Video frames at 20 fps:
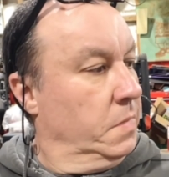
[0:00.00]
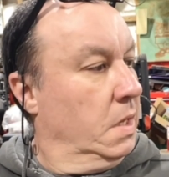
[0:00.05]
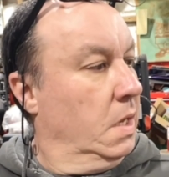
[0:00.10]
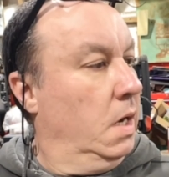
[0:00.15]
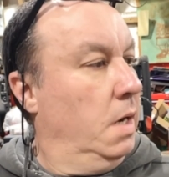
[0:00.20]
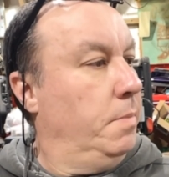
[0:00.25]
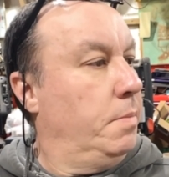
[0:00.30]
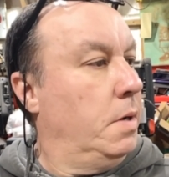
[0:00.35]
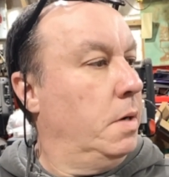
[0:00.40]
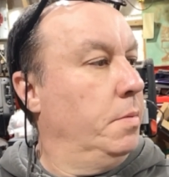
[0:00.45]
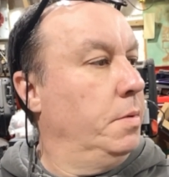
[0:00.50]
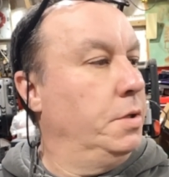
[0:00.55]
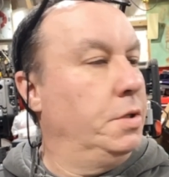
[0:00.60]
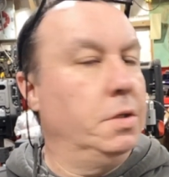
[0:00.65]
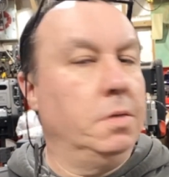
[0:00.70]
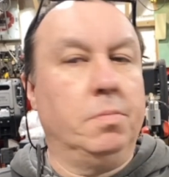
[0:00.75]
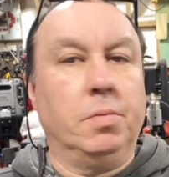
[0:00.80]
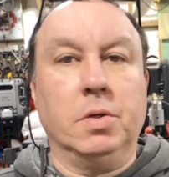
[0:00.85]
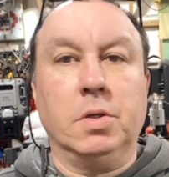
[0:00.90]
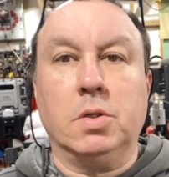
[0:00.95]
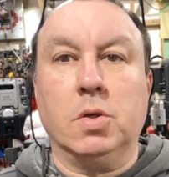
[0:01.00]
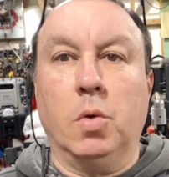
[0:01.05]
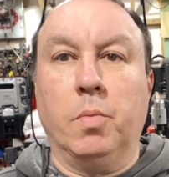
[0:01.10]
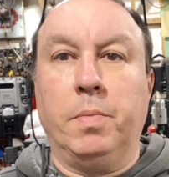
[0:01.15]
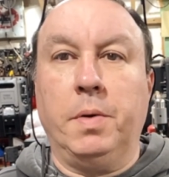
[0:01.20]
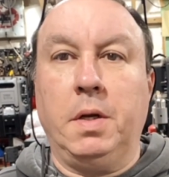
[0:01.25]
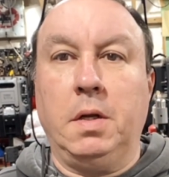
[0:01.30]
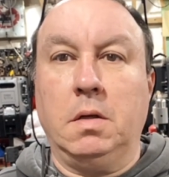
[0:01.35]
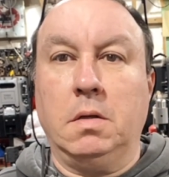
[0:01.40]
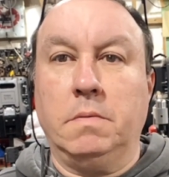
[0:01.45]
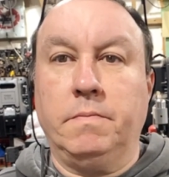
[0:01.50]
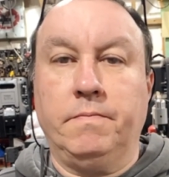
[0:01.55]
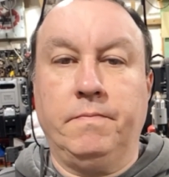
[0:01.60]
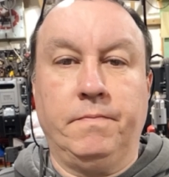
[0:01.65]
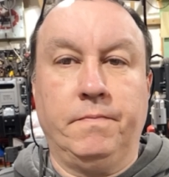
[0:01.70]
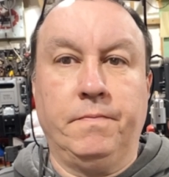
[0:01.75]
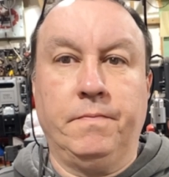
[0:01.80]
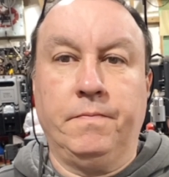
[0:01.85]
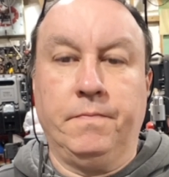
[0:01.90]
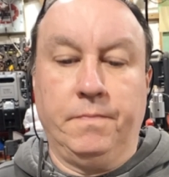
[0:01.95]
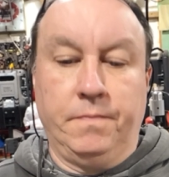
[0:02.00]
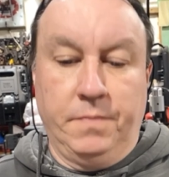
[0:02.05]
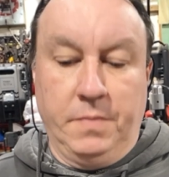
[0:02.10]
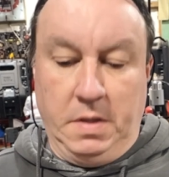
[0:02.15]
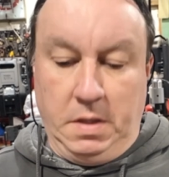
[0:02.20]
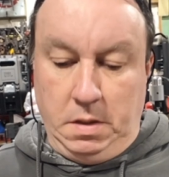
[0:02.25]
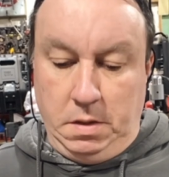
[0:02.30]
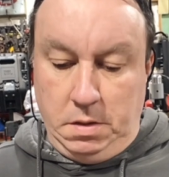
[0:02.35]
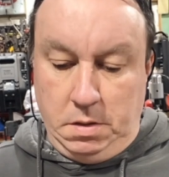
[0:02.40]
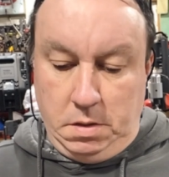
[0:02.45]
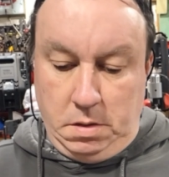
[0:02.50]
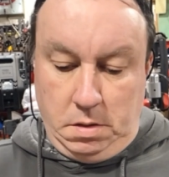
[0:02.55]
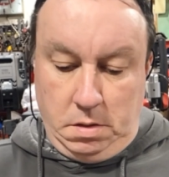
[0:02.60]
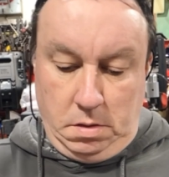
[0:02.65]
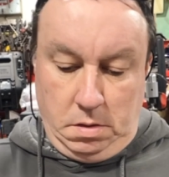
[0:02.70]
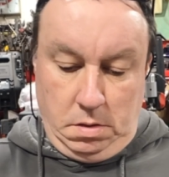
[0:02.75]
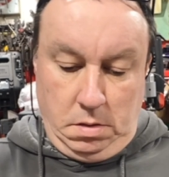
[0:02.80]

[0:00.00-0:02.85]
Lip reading: I probably should put soap in it because